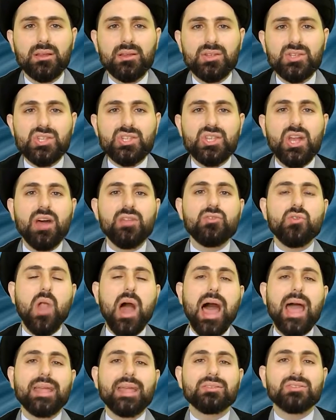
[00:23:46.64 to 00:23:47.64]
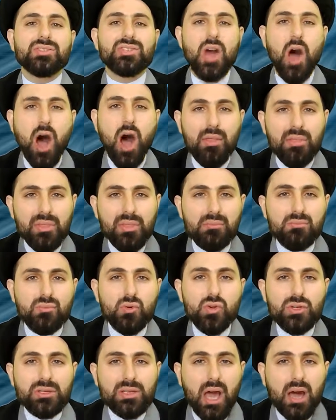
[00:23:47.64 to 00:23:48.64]
Sunrise on the
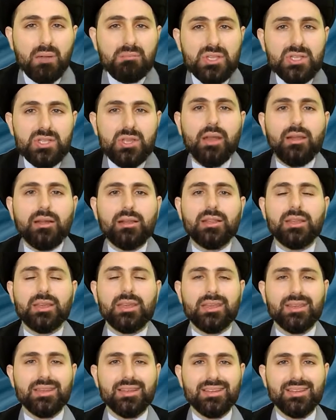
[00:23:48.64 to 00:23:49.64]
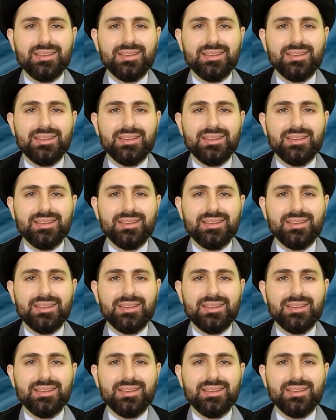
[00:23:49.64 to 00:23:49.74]
moon comes suddenly.